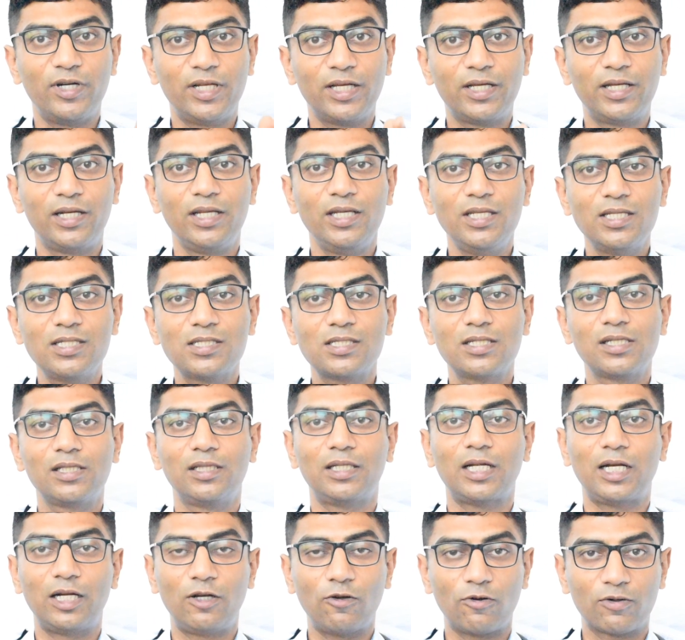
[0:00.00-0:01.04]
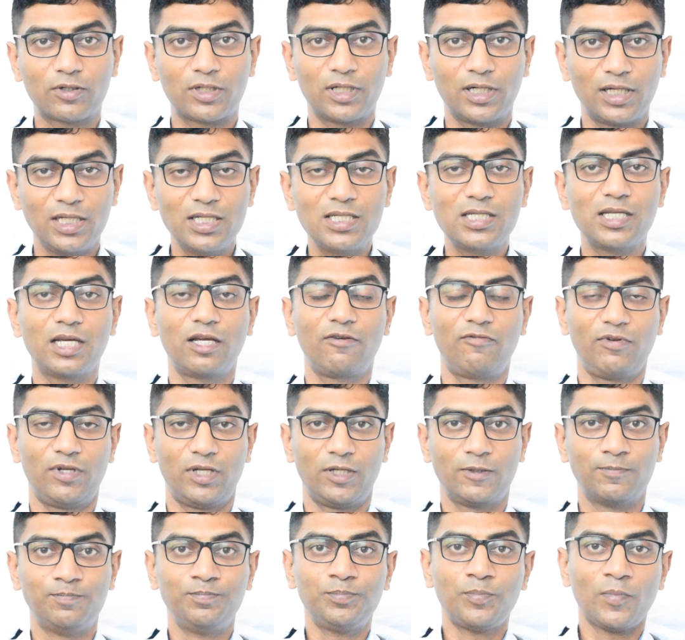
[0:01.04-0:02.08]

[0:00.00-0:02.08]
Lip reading: degrees that doctor is having.